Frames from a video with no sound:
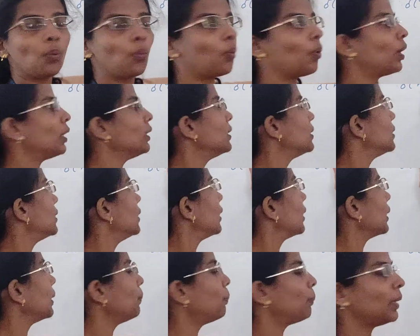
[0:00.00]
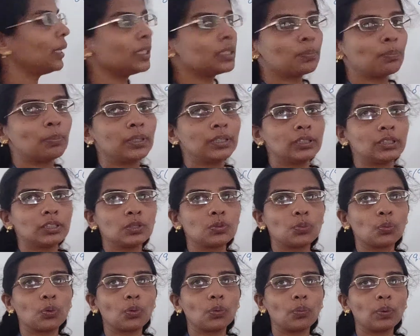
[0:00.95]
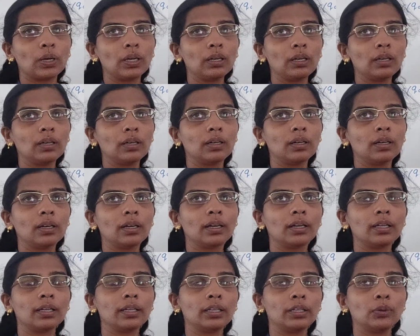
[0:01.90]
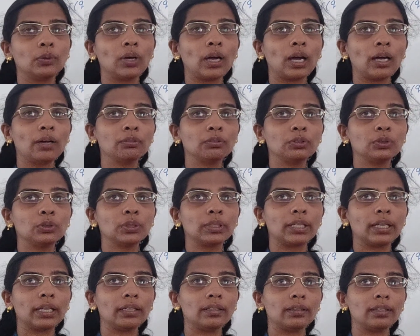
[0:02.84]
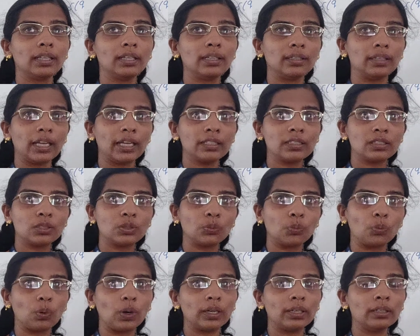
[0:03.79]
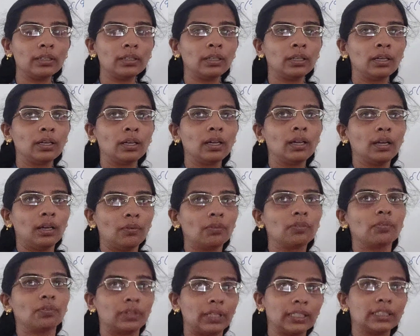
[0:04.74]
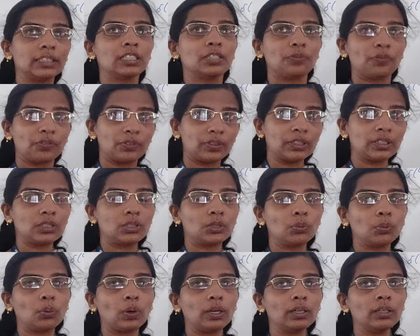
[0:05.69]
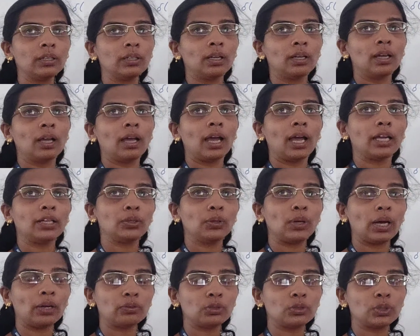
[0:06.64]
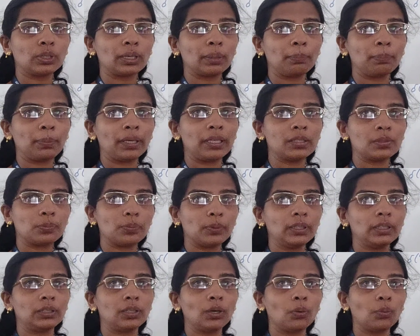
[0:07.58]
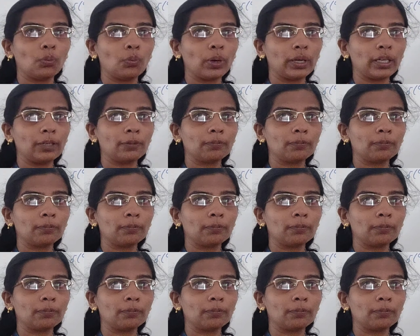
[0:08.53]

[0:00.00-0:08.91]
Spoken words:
Once the replacement is over, you have to get the next one. That is first 1, and you have to replace with y.